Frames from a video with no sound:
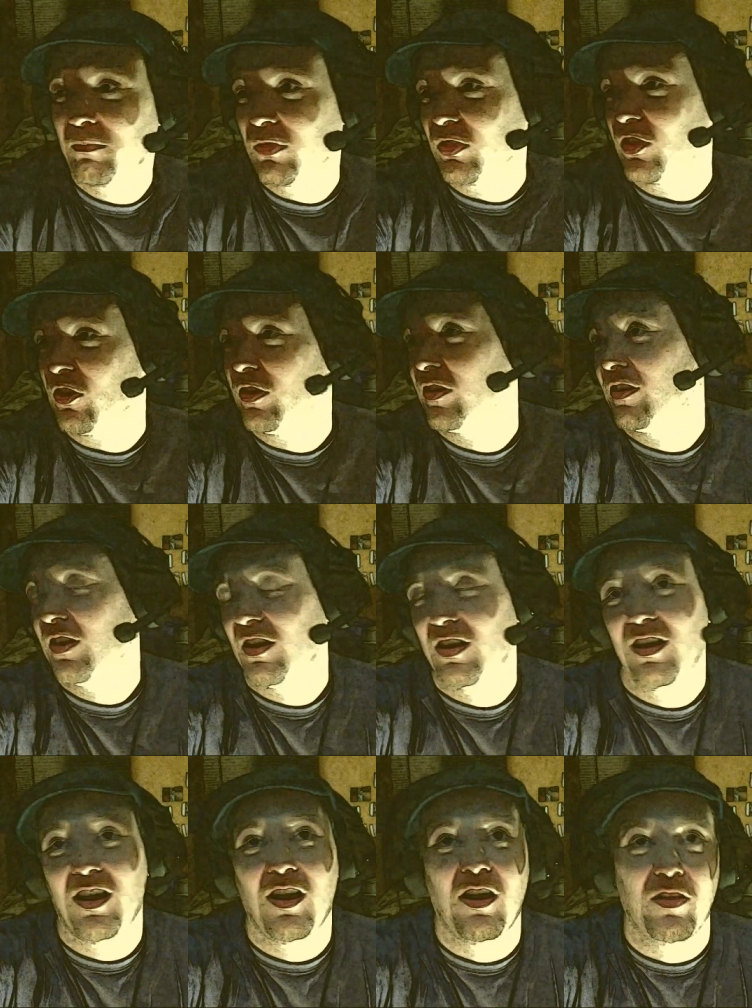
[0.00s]
the
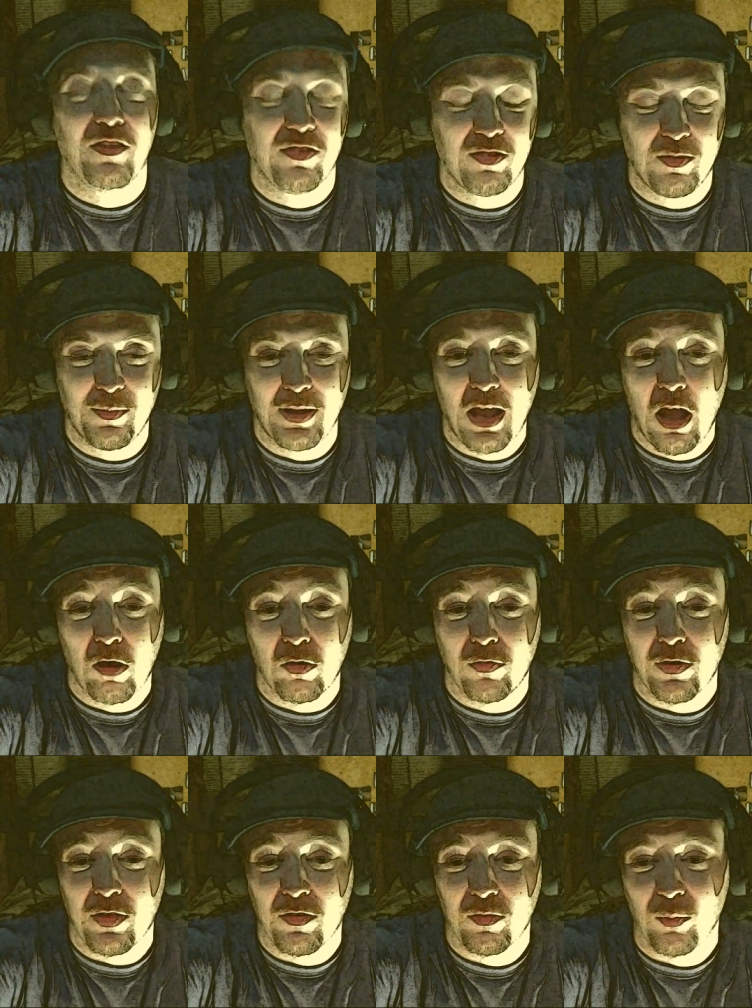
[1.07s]
cinematography
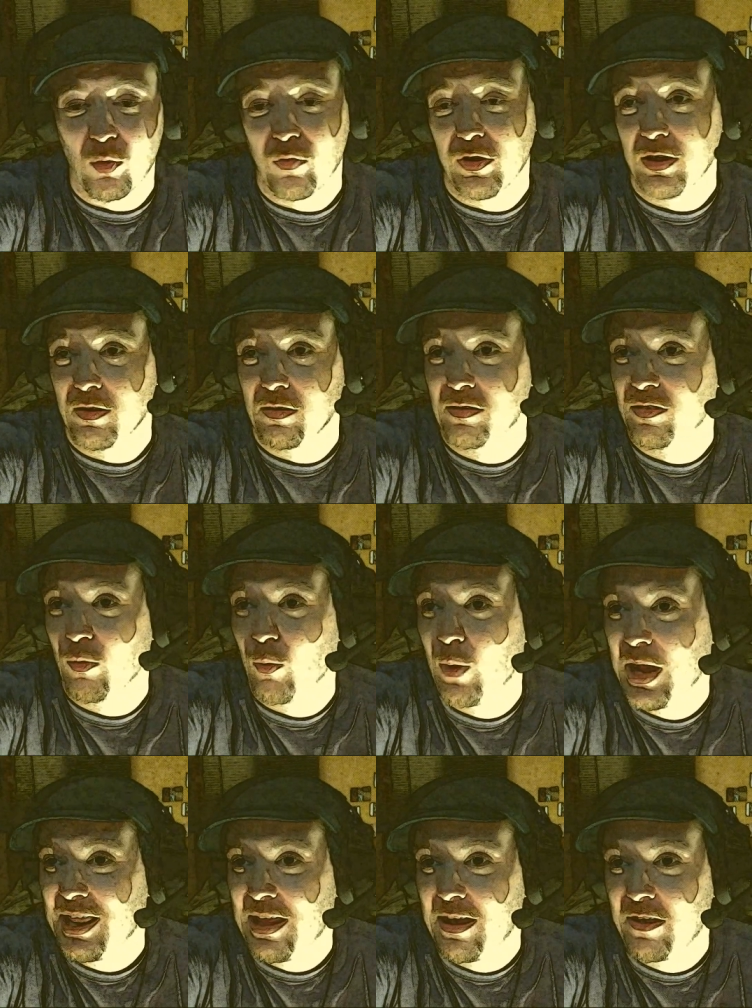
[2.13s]
in this movie, it's the
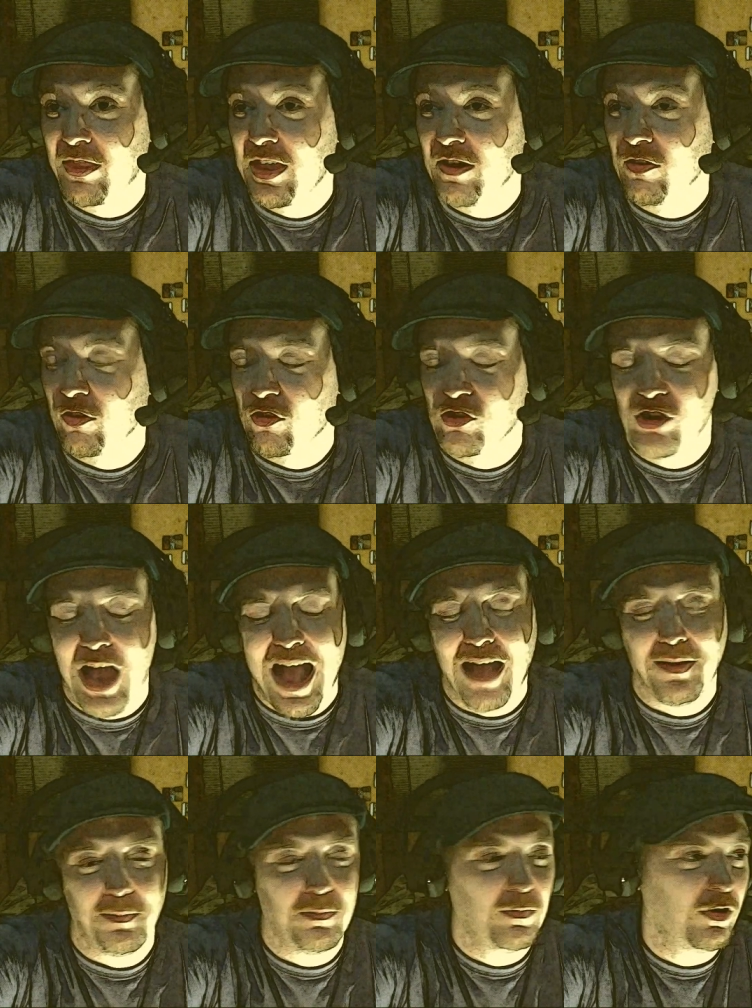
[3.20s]
way that things are
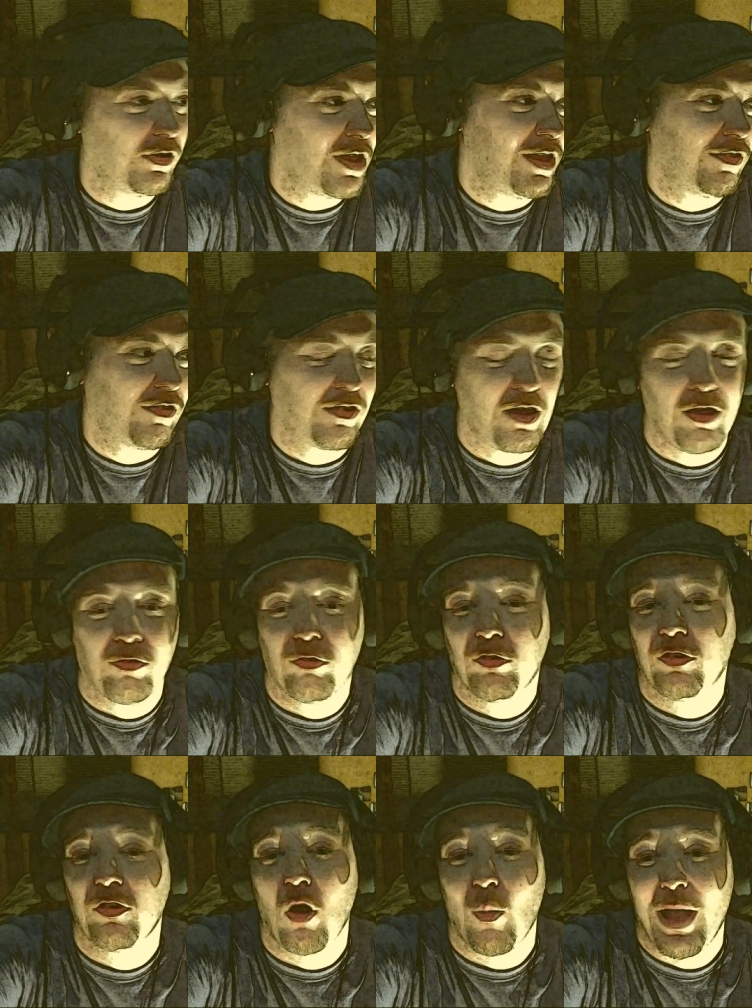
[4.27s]
shot, it's
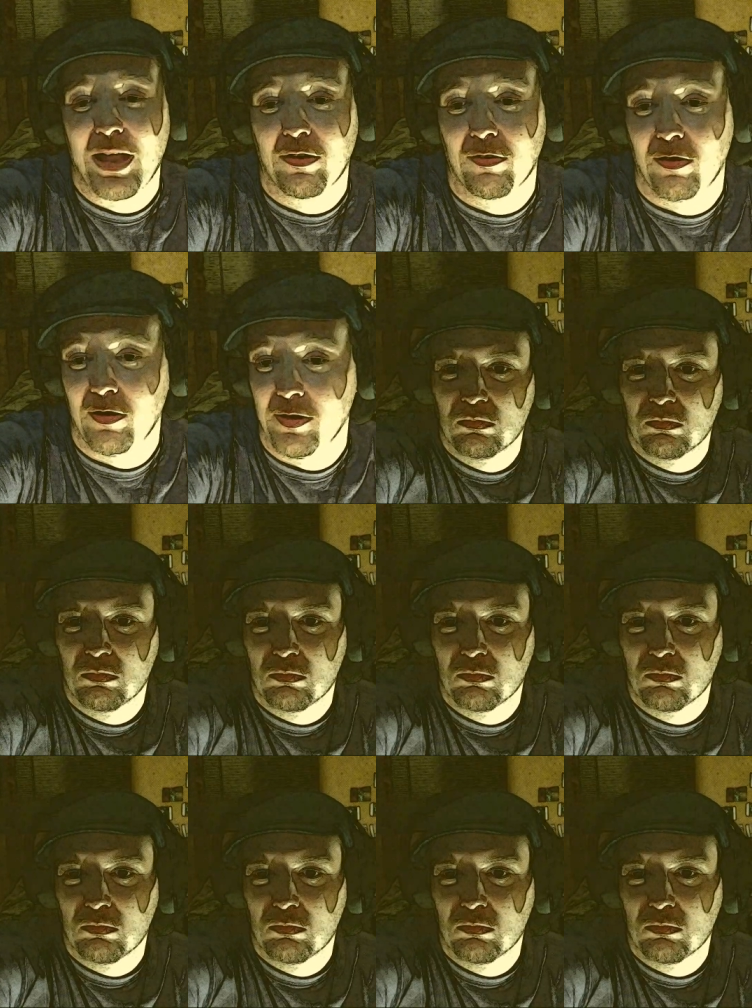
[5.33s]
so excellent.